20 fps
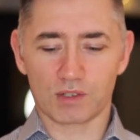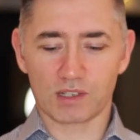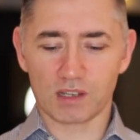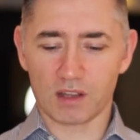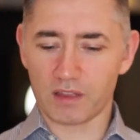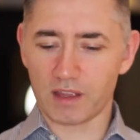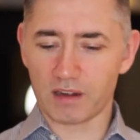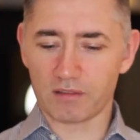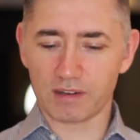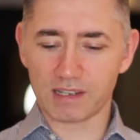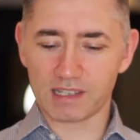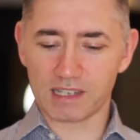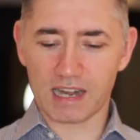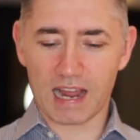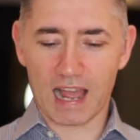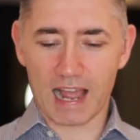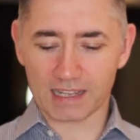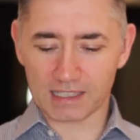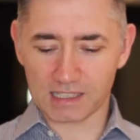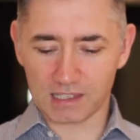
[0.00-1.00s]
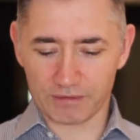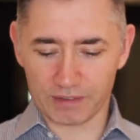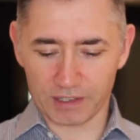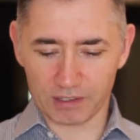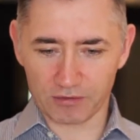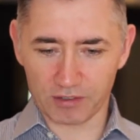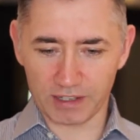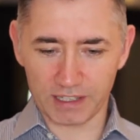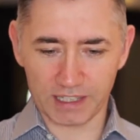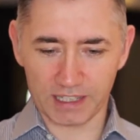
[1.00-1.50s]
So there is an active
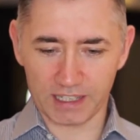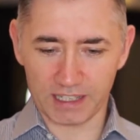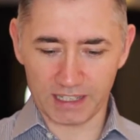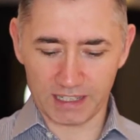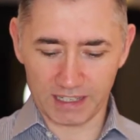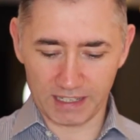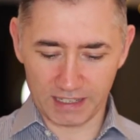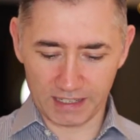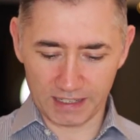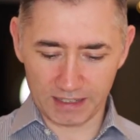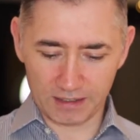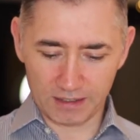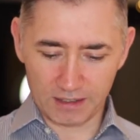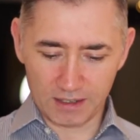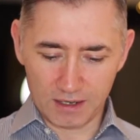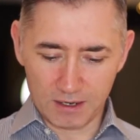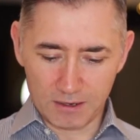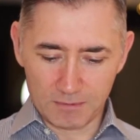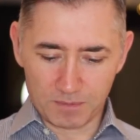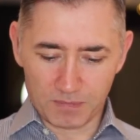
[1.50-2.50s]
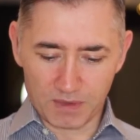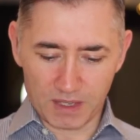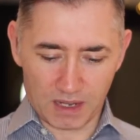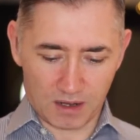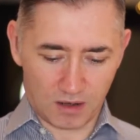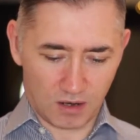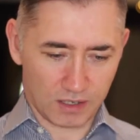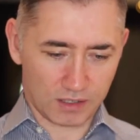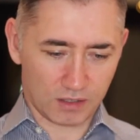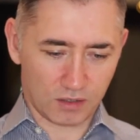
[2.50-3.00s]
ingredient in here,
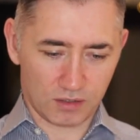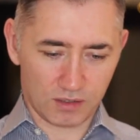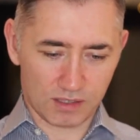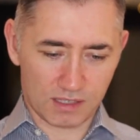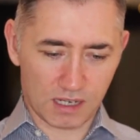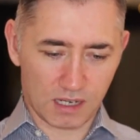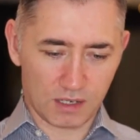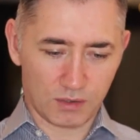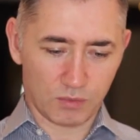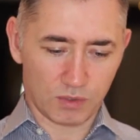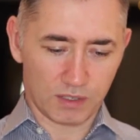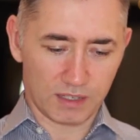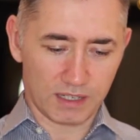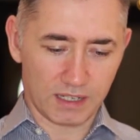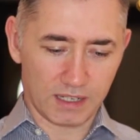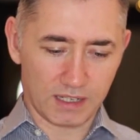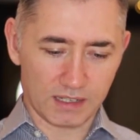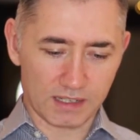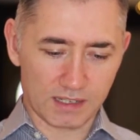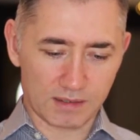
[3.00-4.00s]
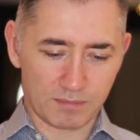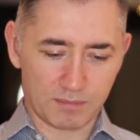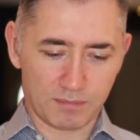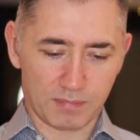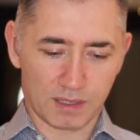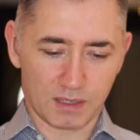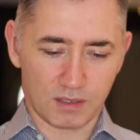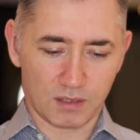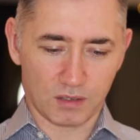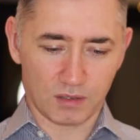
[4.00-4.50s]
and I couldn't tell you what it is
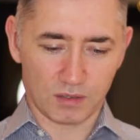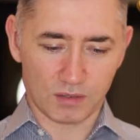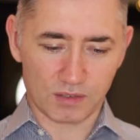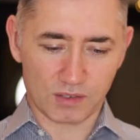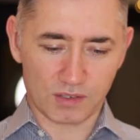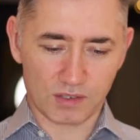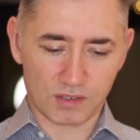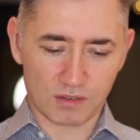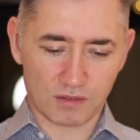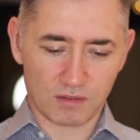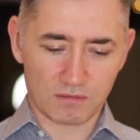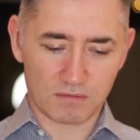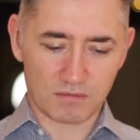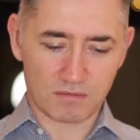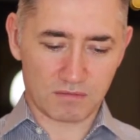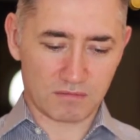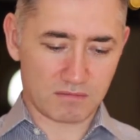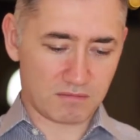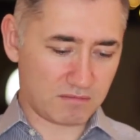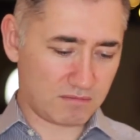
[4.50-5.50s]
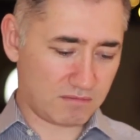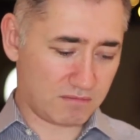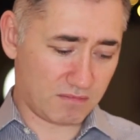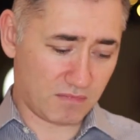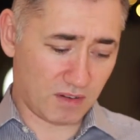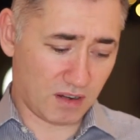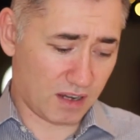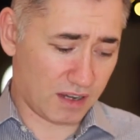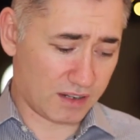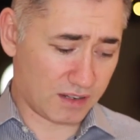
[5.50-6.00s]
because
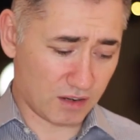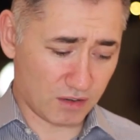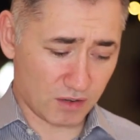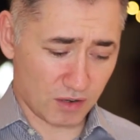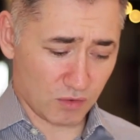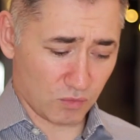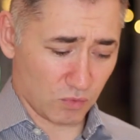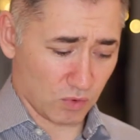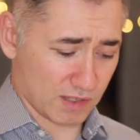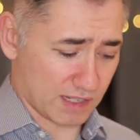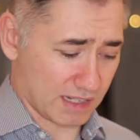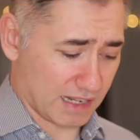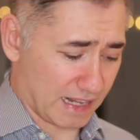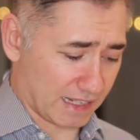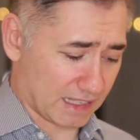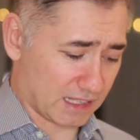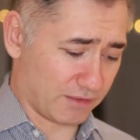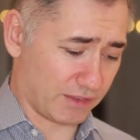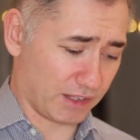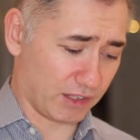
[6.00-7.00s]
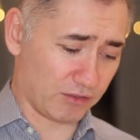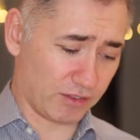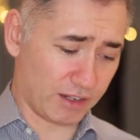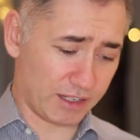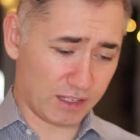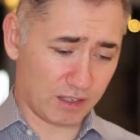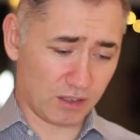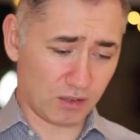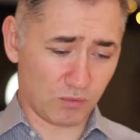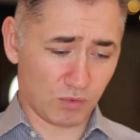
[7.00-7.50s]
I don't know what's an active
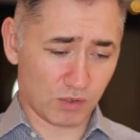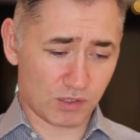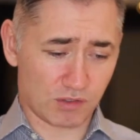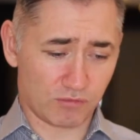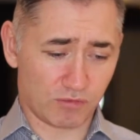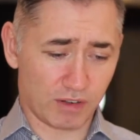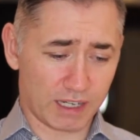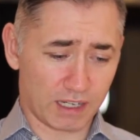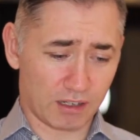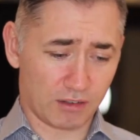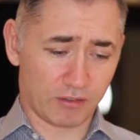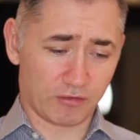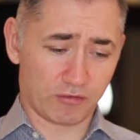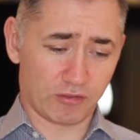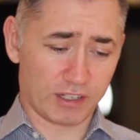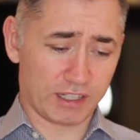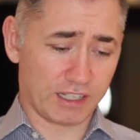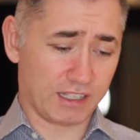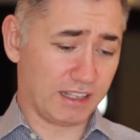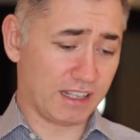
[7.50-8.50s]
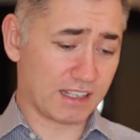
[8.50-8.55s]
ingredient and what's a regular ingredient.